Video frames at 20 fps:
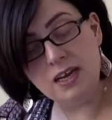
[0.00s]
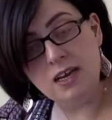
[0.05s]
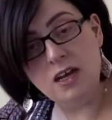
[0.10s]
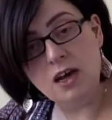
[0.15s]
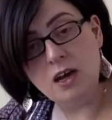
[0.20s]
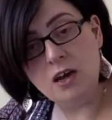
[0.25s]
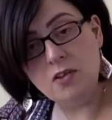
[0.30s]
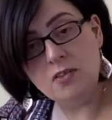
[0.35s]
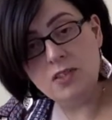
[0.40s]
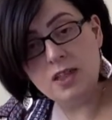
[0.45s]

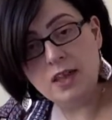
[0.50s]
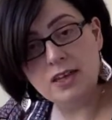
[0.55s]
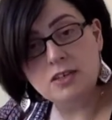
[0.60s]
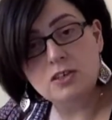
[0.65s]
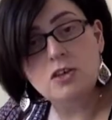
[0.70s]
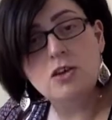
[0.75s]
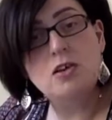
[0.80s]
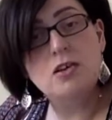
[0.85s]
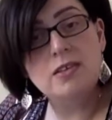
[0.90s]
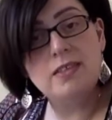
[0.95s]
go of that
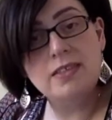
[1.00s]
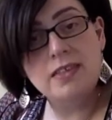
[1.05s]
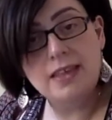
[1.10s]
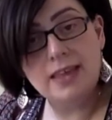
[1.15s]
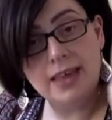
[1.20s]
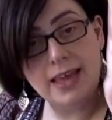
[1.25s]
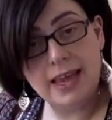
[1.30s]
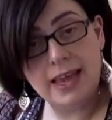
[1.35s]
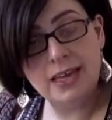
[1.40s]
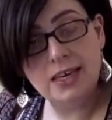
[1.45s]
toxic
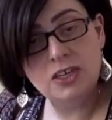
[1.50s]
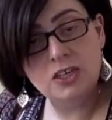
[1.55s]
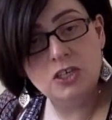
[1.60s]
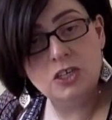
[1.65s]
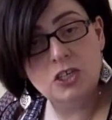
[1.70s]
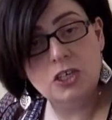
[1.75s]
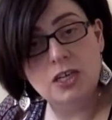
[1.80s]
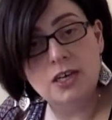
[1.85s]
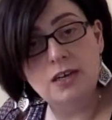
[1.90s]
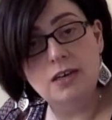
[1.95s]

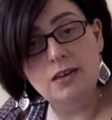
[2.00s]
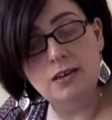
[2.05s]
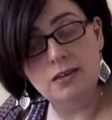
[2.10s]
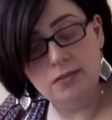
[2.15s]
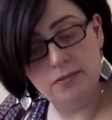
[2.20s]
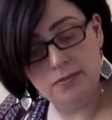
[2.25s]
energy